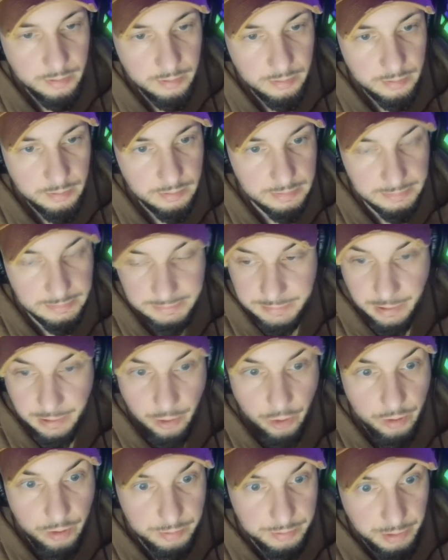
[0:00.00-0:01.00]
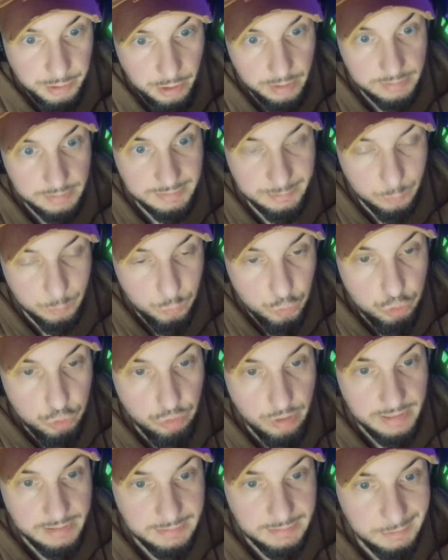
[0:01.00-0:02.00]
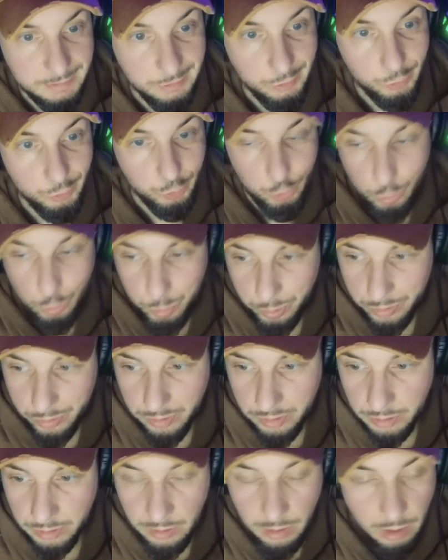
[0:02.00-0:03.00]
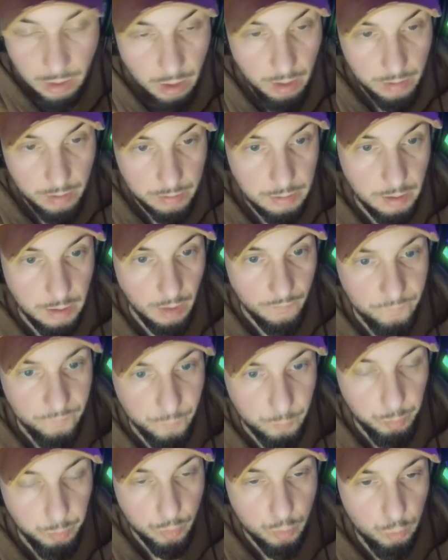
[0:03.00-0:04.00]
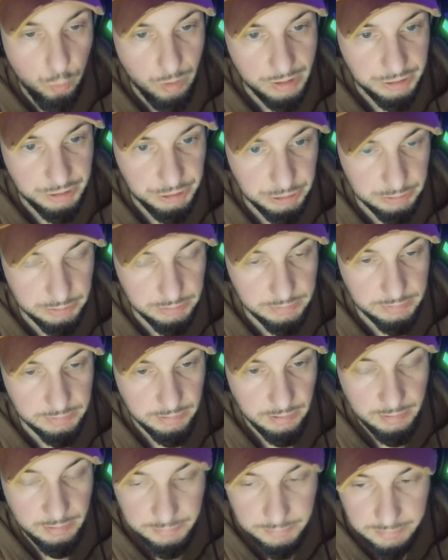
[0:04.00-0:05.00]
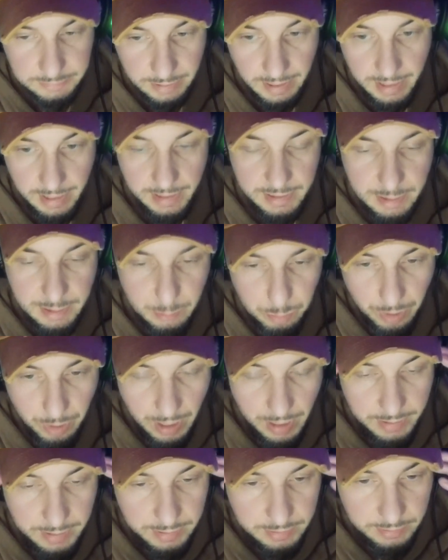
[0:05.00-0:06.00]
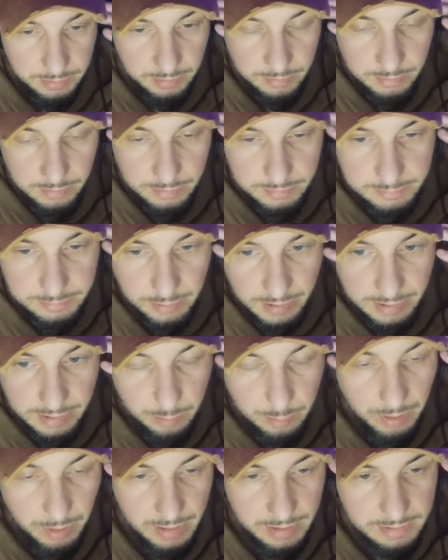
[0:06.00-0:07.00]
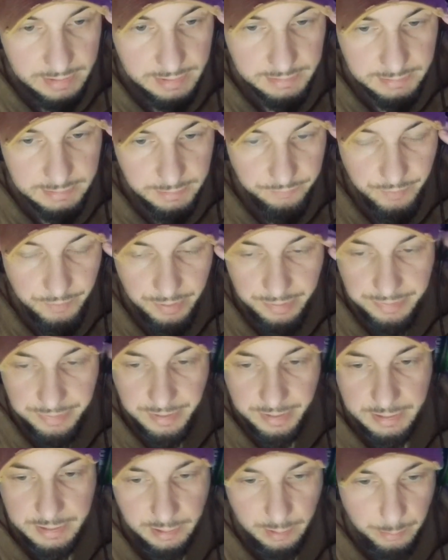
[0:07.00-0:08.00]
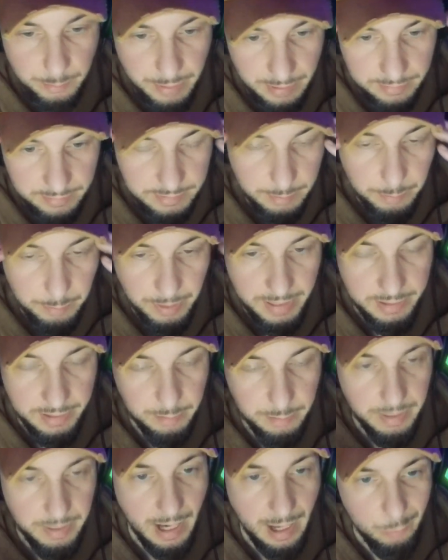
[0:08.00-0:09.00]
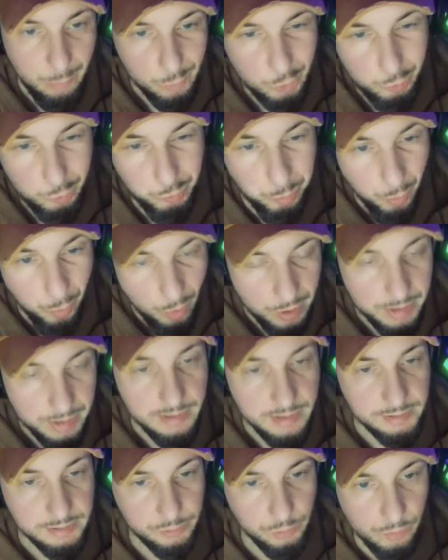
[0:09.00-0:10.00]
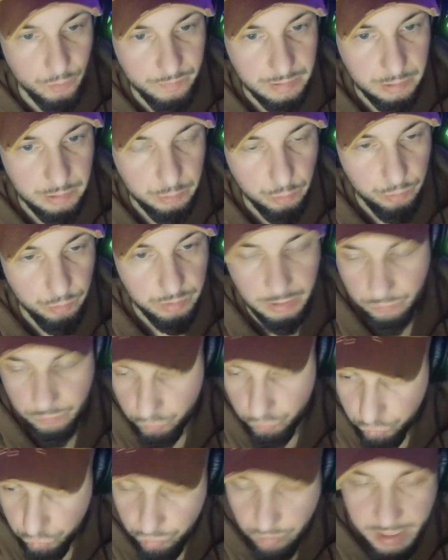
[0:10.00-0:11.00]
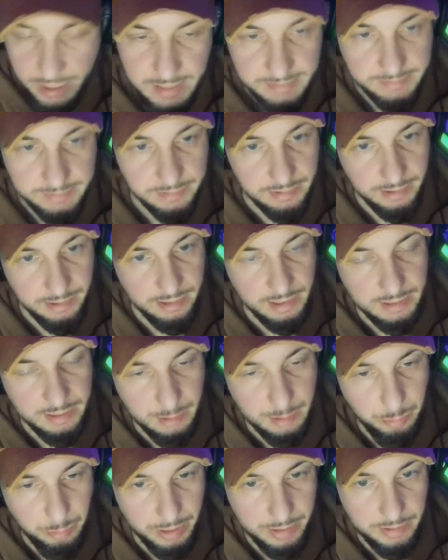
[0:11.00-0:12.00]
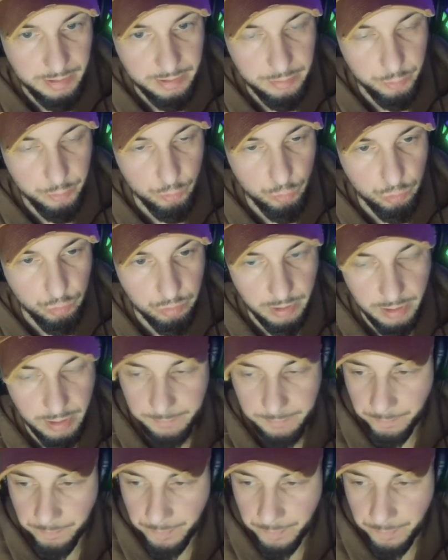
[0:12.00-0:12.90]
Because there are some crazy, super uncomfortable questions to anybody that's even thinking about debating me. I was born in the Soviet Union, raised in an independent Ukraine,